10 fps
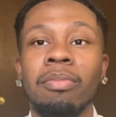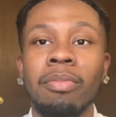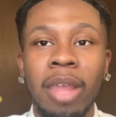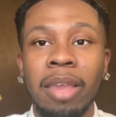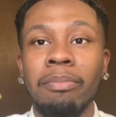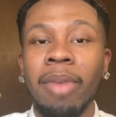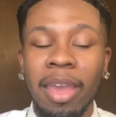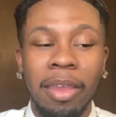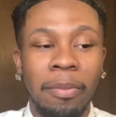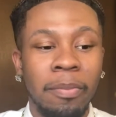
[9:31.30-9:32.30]
like
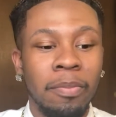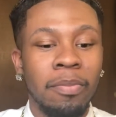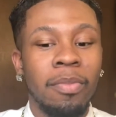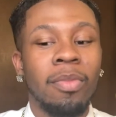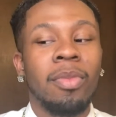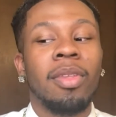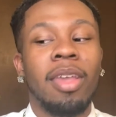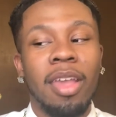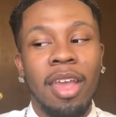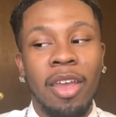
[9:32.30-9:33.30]
May,
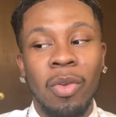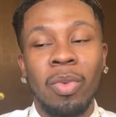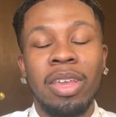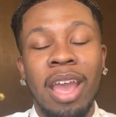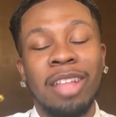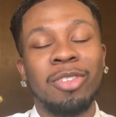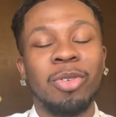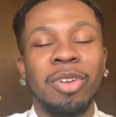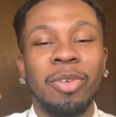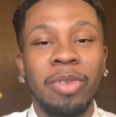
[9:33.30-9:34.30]
and we got into
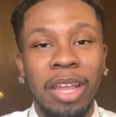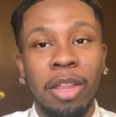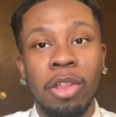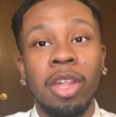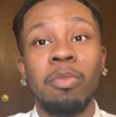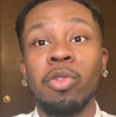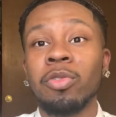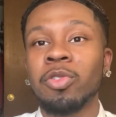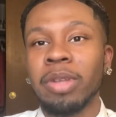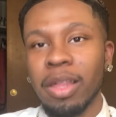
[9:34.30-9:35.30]
a relationship June
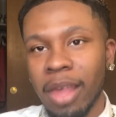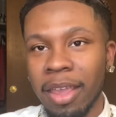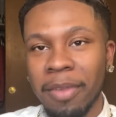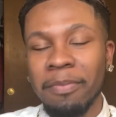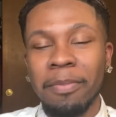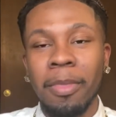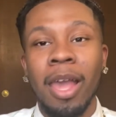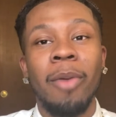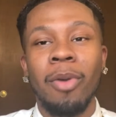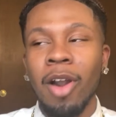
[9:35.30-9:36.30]
22nd.
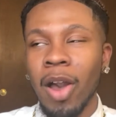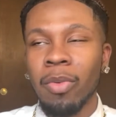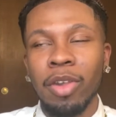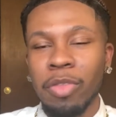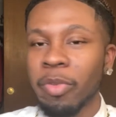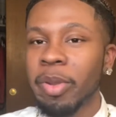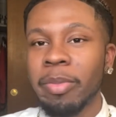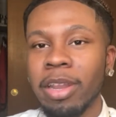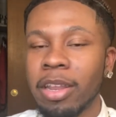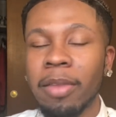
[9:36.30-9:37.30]
I will always remember
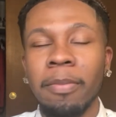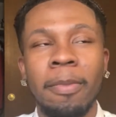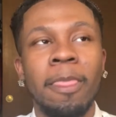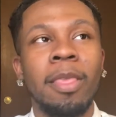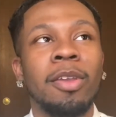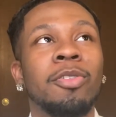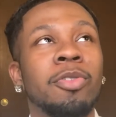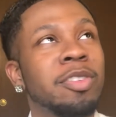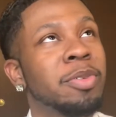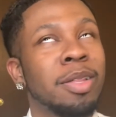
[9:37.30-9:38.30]
the date.
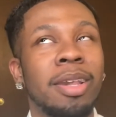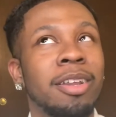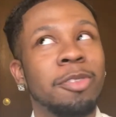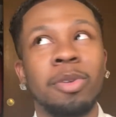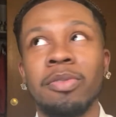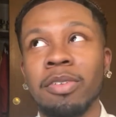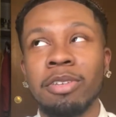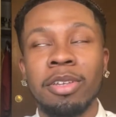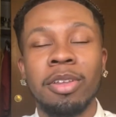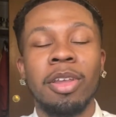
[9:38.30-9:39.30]
June 22nd,
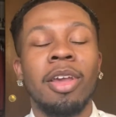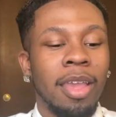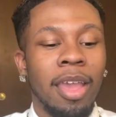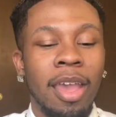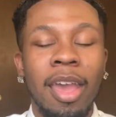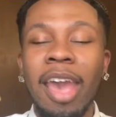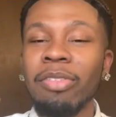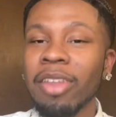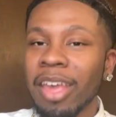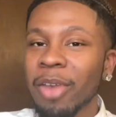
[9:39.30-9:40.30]
2015. And
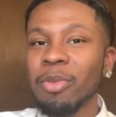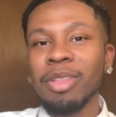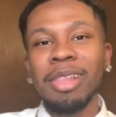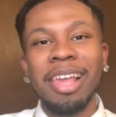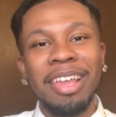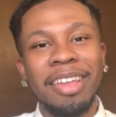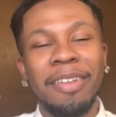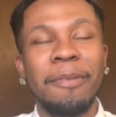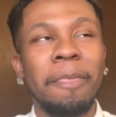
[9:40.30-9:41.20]
after that, it was just like,